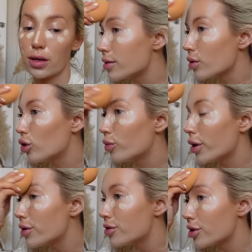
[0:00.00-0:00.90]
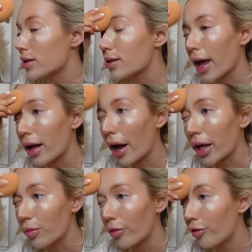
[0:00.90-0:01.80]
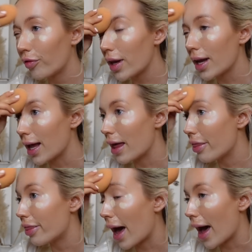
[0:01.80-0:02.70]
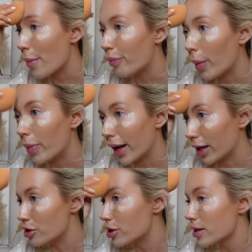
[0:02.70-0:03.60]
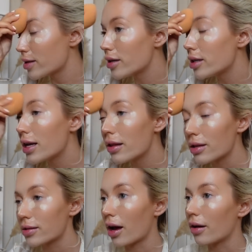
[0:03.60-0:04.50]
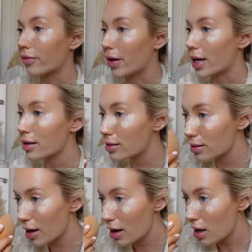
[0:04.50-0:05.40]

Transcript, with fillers: It's almost just like I can feel it there bubbling just underneath the surface.